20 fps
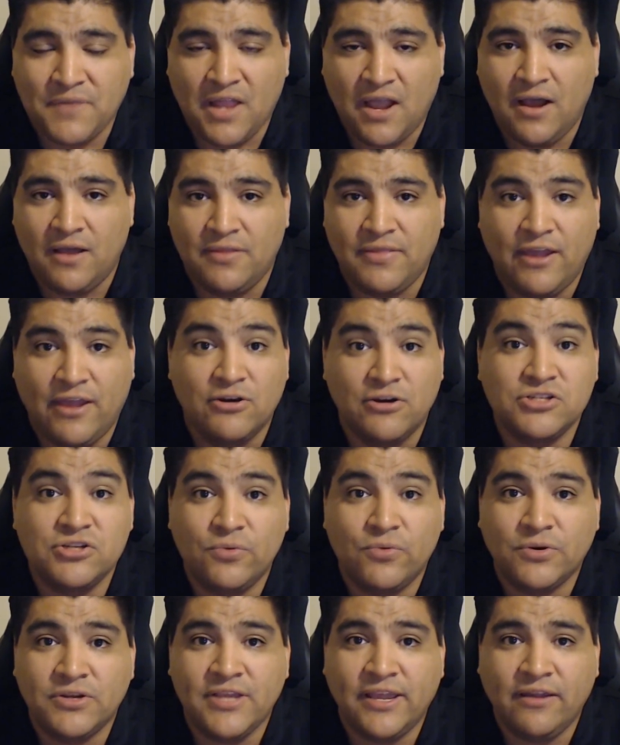They also
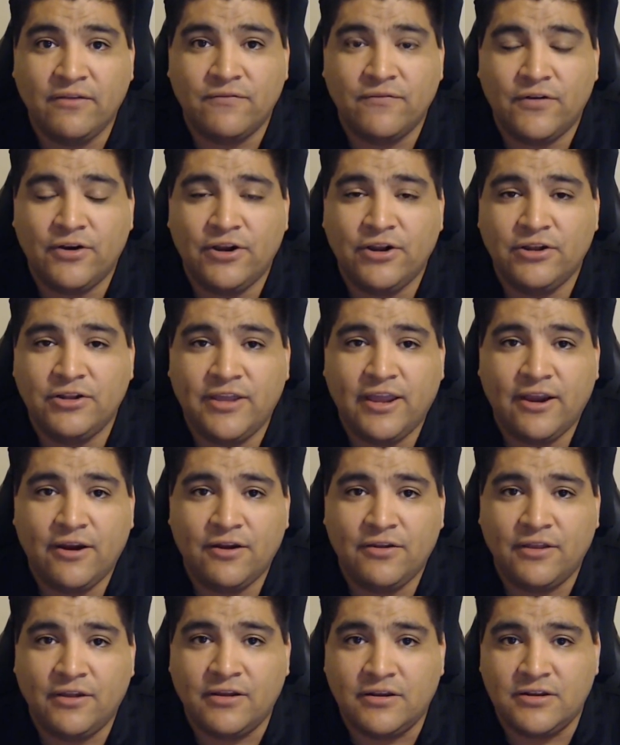were taking very good care
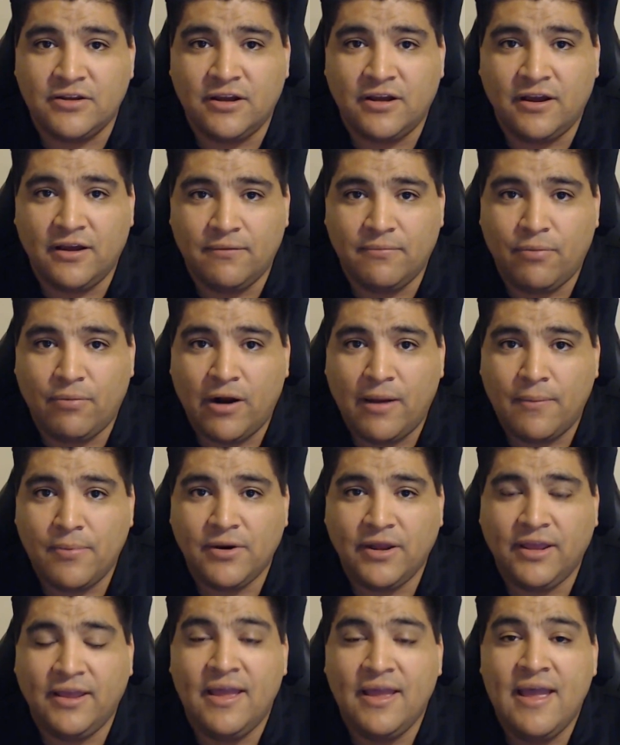of the
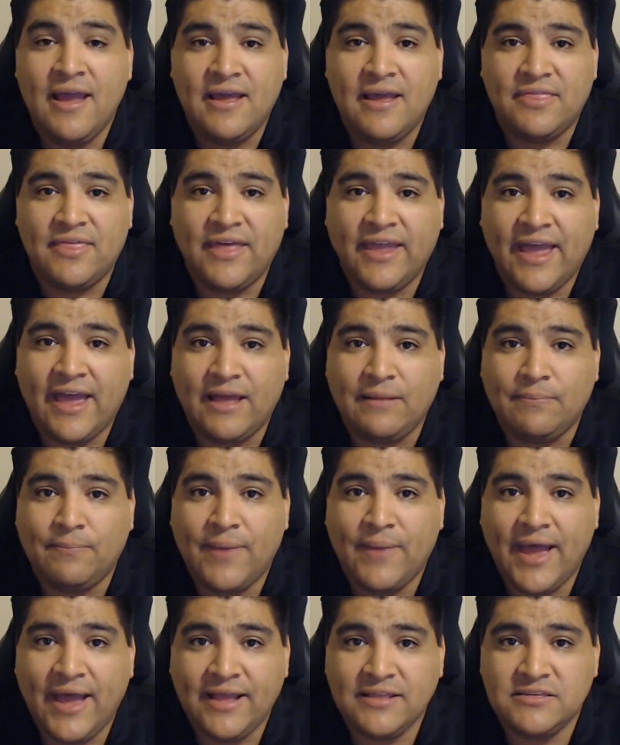property. They had
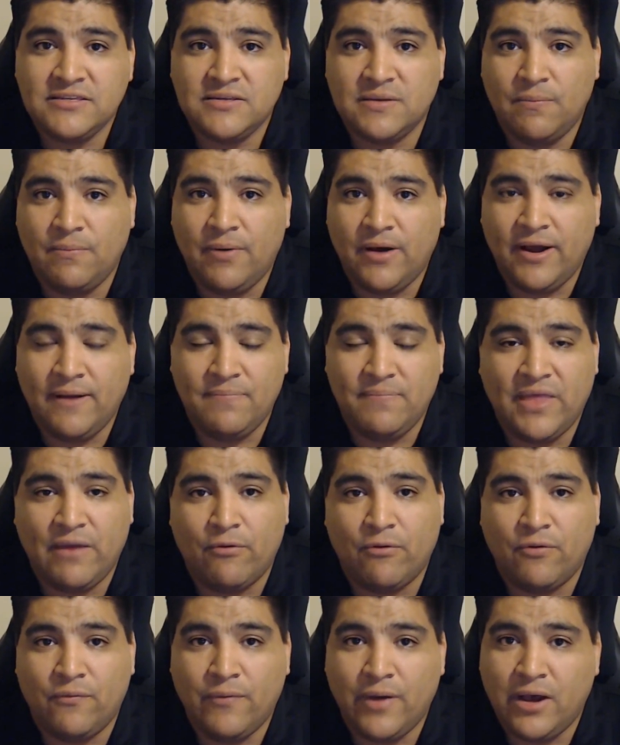pets, but they
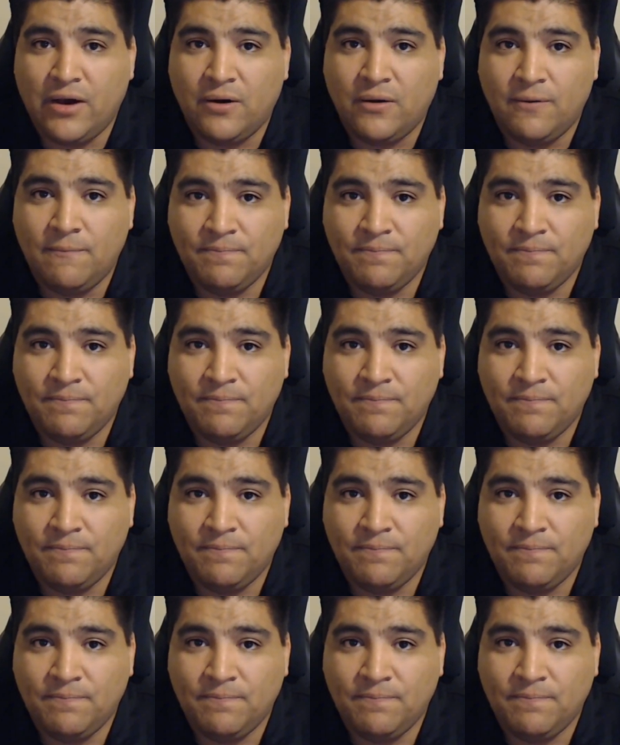were well